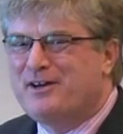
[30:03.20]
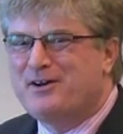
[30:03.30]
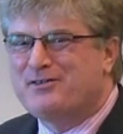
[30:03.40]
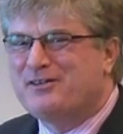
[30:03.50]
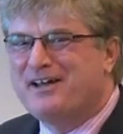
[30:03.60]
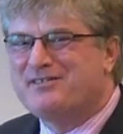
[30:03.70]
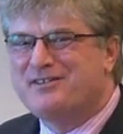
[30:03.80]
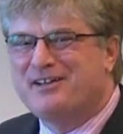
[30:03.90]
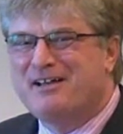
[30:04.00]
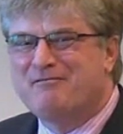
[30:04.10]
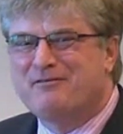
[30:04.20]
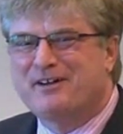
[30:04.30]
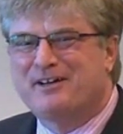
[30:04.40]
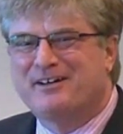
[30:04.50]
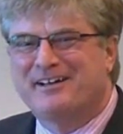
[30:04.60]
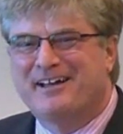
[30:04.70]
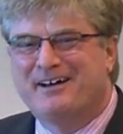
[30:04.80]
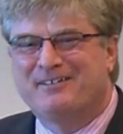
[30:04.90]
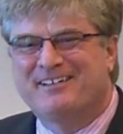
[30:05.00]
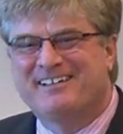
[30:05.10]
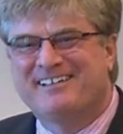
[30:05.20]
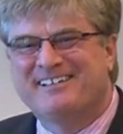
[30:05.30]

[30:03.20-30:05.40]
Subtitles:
years, and I still haven't figured it out.